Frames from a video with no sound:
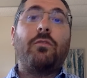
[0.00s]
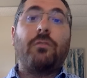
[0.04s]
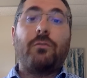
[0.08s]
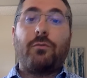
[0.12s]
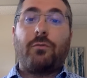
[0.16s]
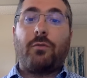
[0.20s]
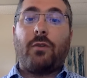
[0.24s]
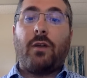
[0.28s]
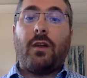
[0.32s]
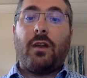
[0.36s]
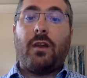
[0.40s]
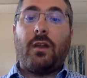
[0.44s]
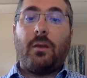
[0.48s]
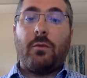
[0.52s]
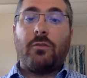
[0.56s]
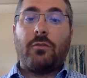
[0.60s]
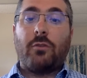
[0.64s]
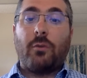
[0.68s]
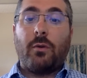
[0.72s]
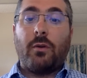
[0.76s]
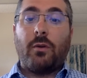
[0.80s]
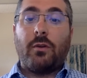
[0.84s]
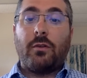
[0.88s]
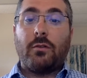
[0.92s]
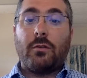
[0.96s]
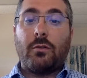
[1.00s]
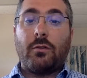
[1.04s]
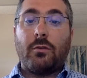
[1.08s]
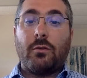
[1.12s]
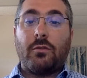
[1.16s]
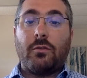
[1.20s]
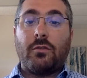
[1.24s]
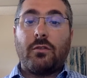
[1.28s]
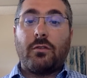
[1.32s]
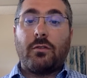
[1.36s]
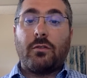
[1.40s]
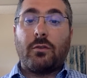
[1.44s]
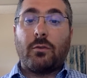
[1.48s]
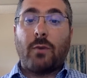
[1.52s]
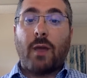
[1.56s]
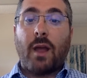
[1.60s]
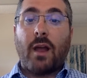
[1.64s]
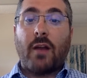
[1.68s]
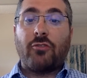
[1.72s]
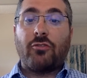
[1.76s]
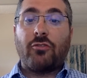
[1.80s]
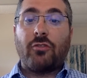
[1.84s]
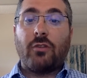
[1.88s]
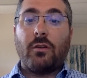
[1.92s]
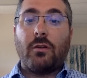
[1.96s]
was afraid he was going to lose his
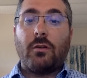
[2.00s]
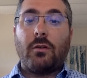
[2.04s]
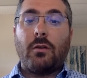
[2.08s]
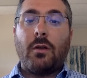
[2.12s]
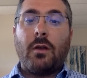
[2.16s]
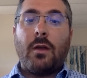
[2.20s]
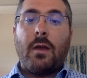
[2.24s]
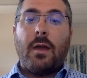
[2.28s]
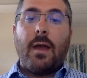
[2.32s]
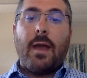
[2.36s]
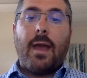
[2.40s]
erection.